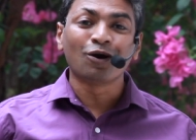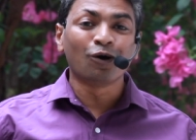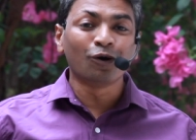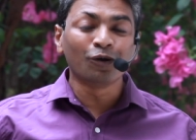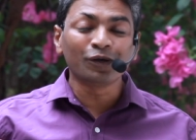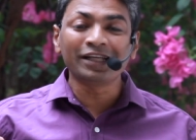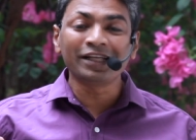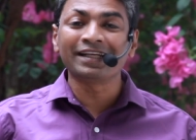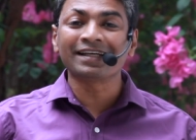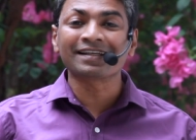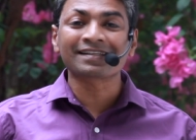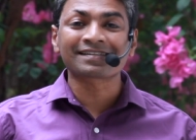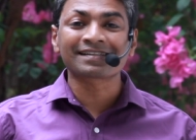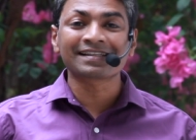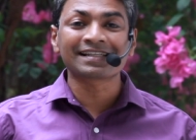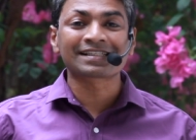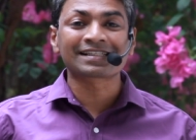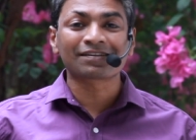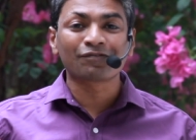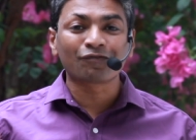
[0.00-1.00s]
Holiness
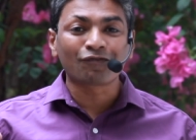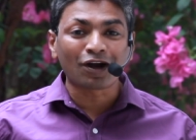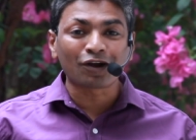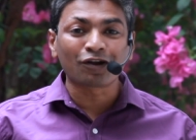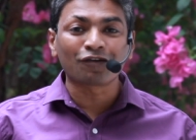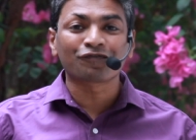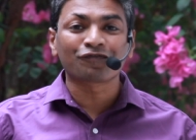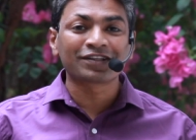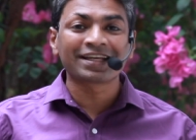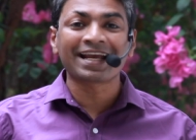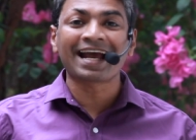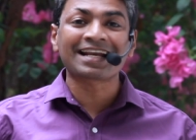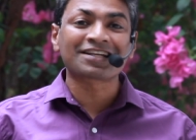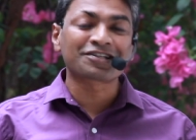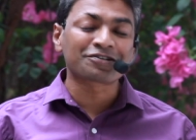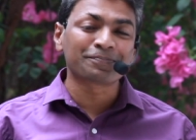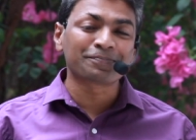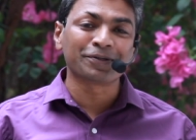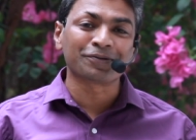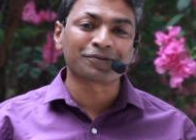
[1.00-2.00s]
is one of the
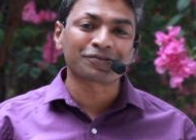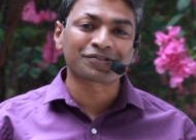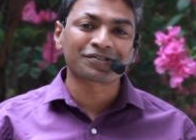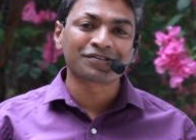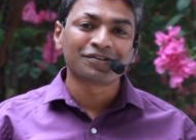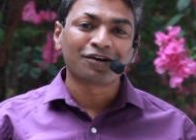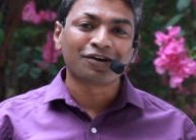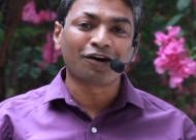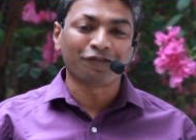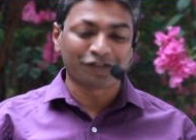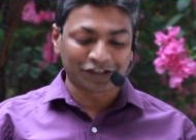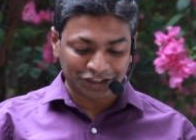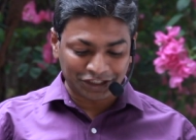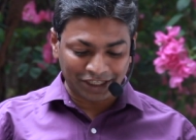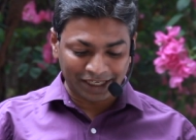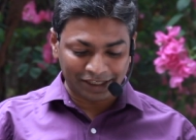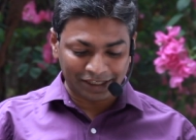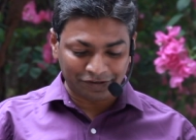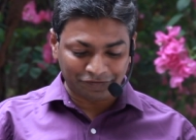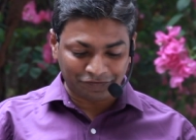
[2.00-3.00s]
attributes of a
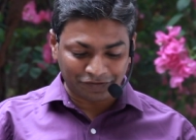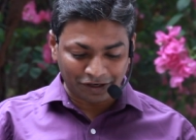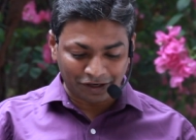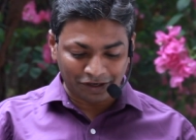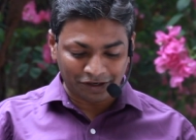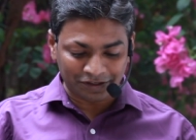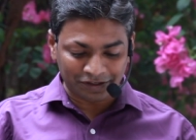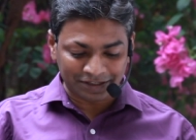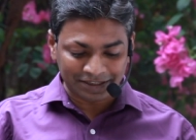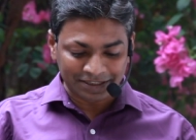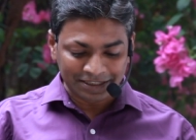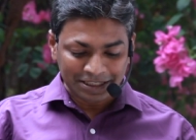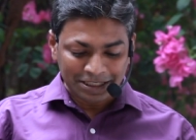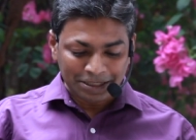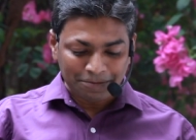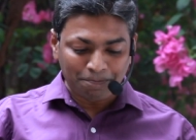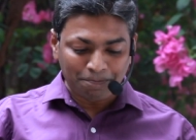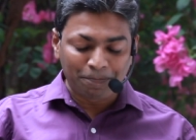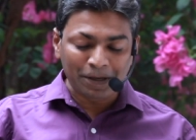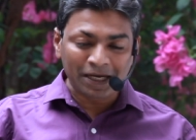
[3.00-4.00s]
child of God.
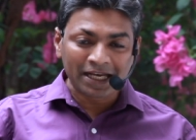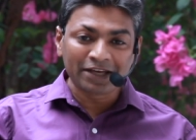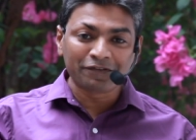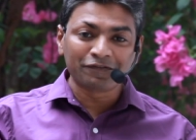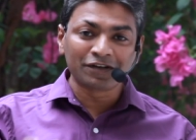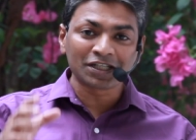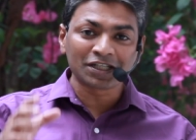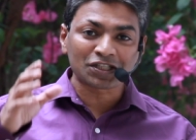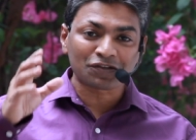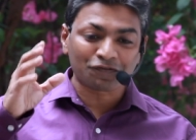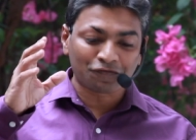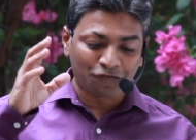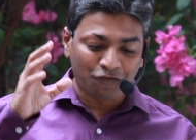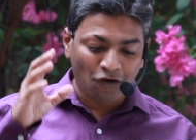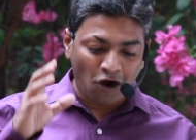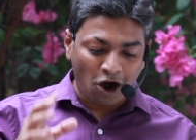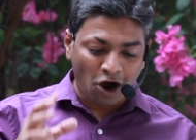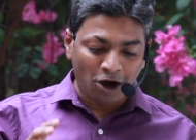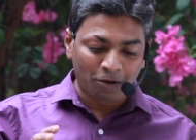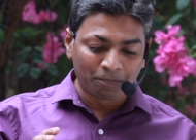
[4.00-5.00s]
Believers
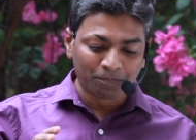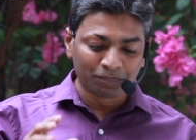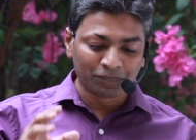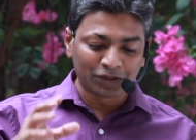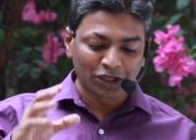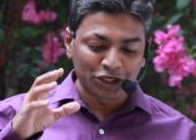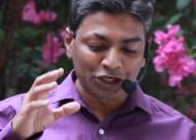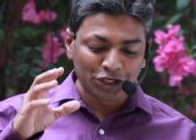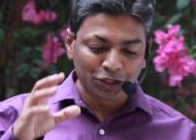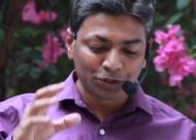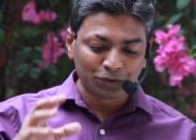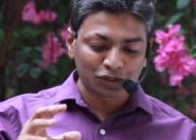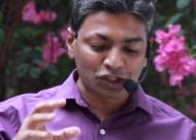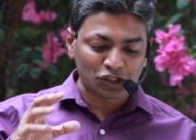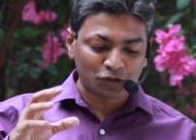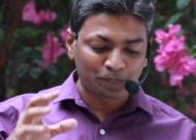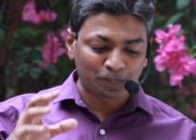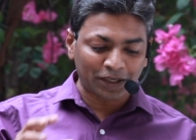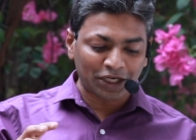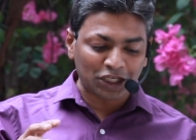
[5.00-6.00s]
form the new
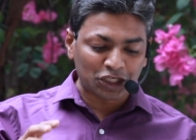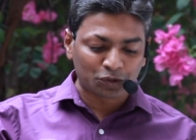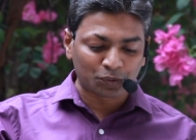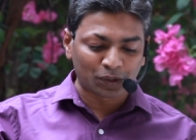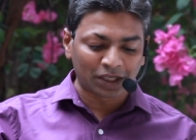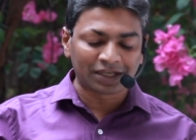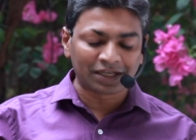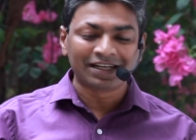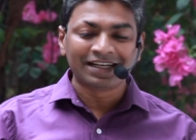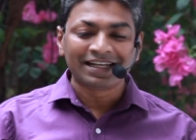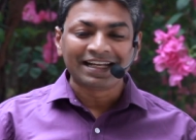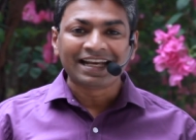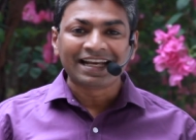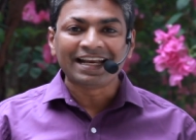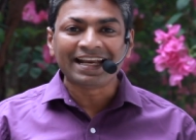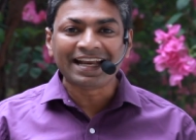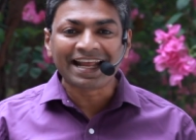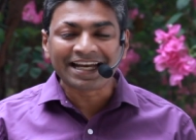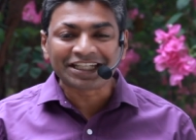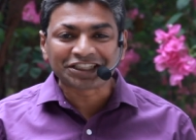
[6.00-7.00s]
spiritual
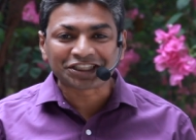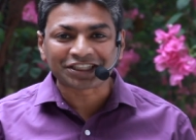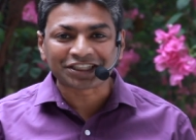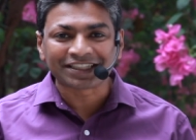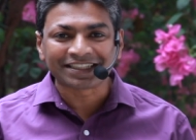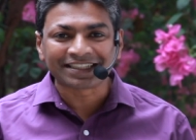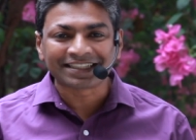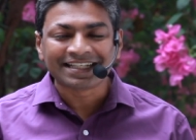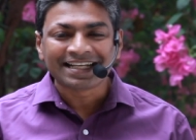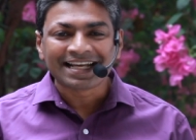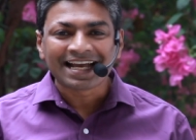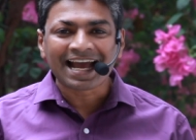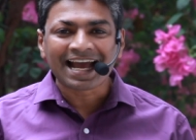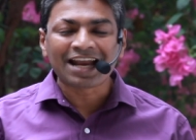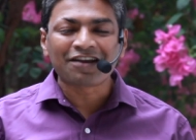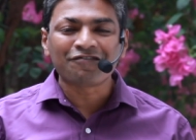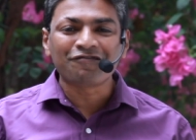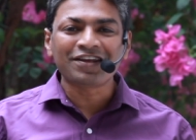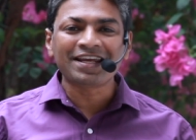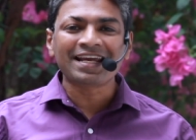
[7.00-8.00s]
nation,
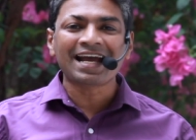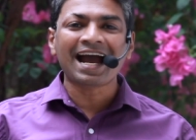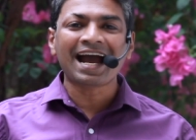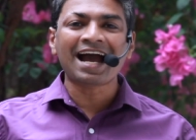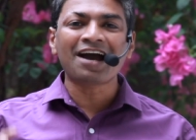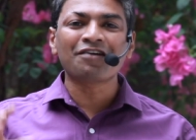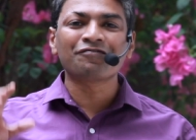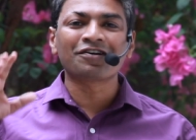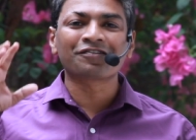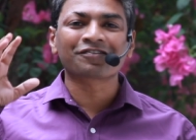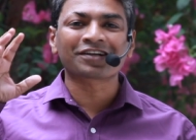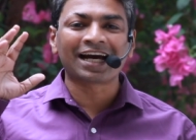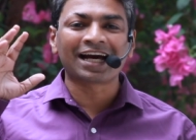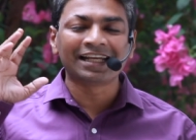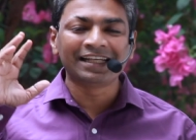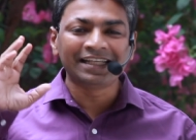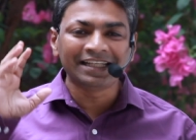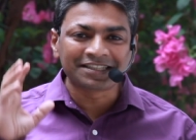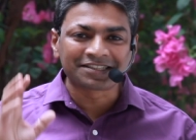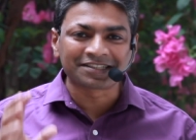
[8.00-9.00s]
and we have our
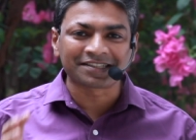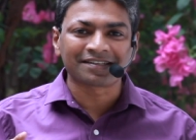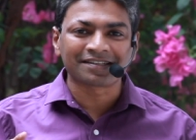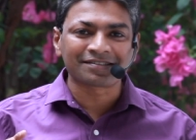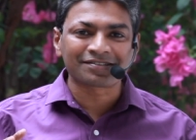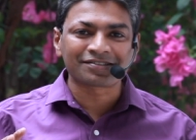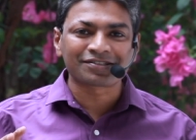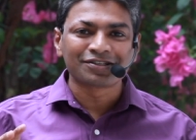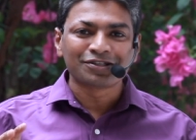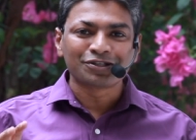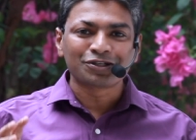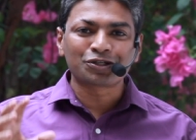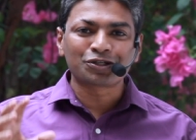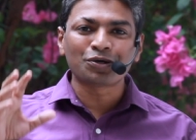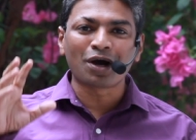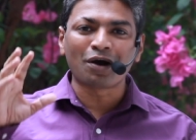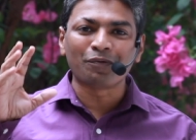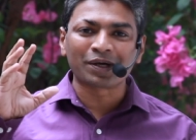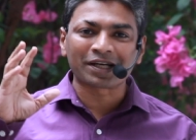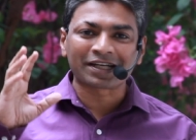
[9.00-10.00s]
allegiance
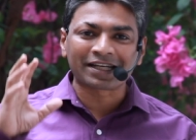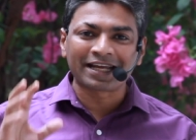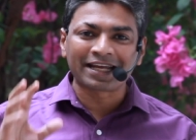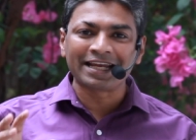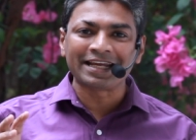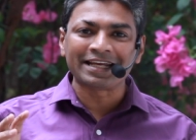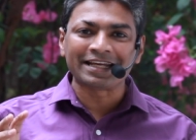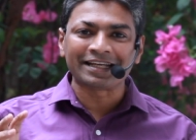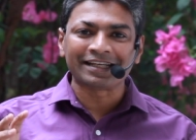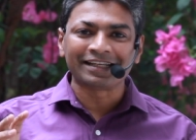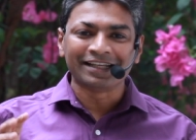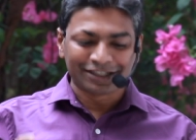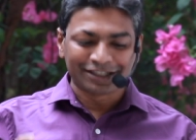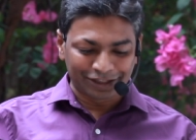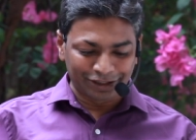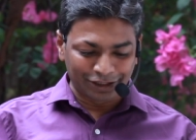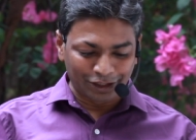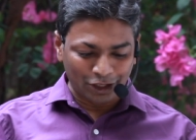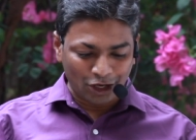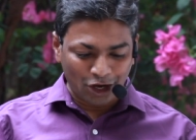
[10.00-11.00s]
to our King,
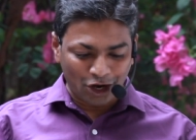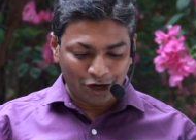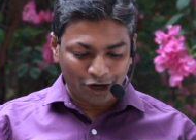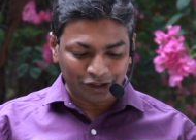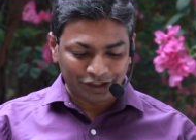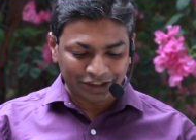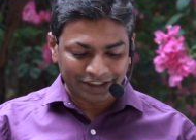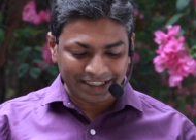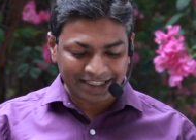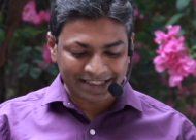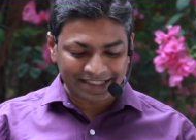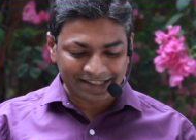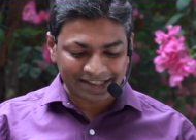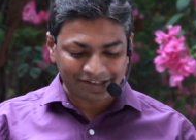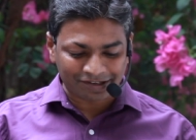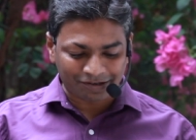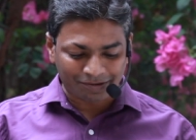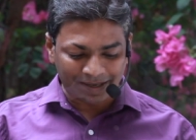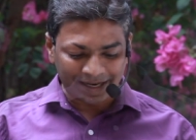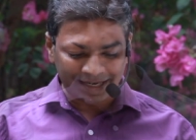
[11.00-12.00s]
the Lord Jesus
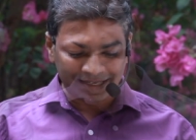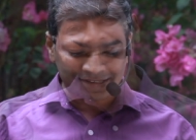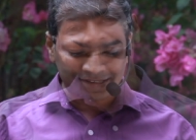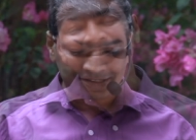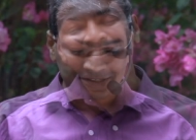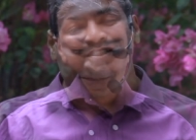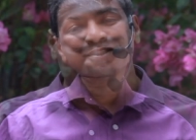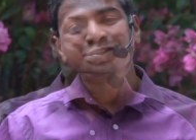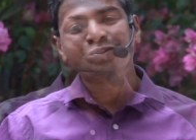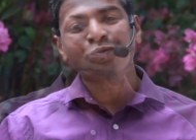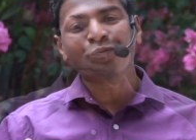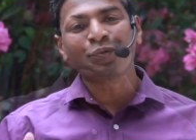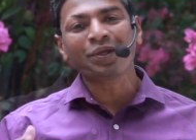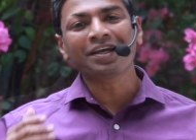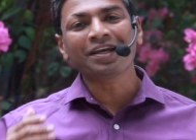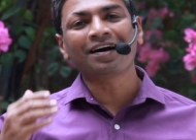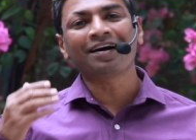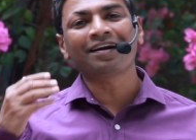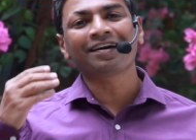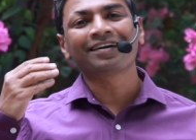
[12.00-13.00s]
Christ. So
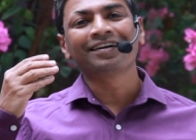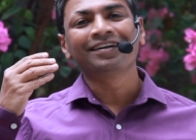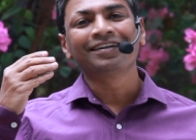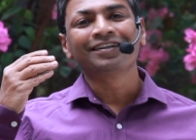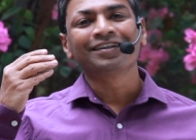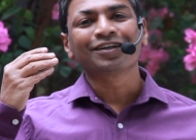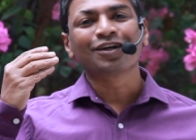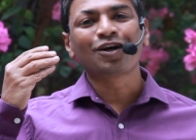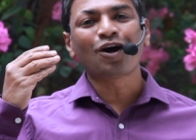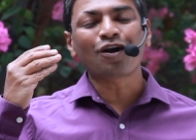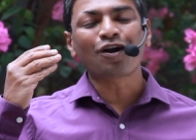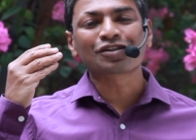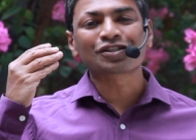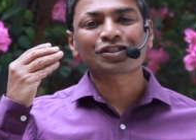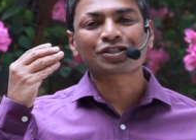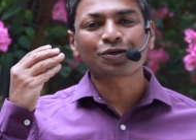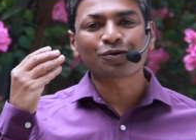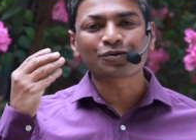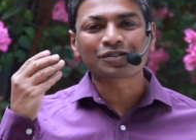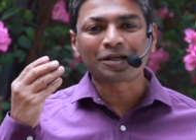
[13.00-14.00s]
we are God's
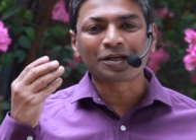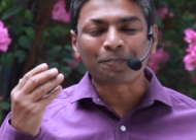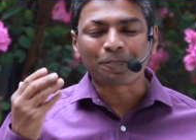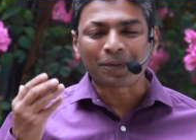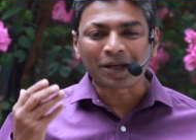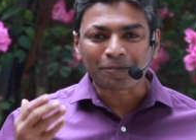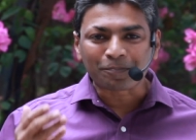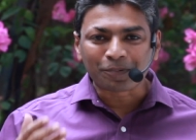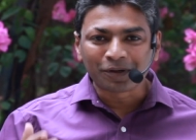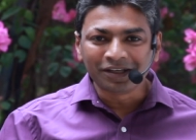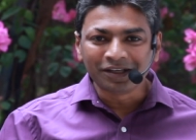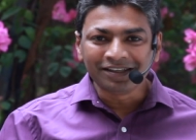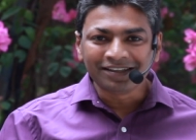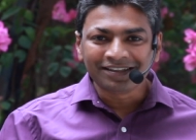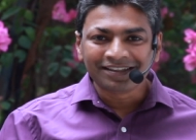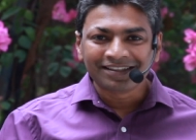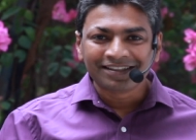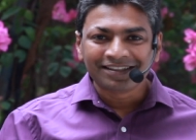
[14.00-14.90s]
chosen people.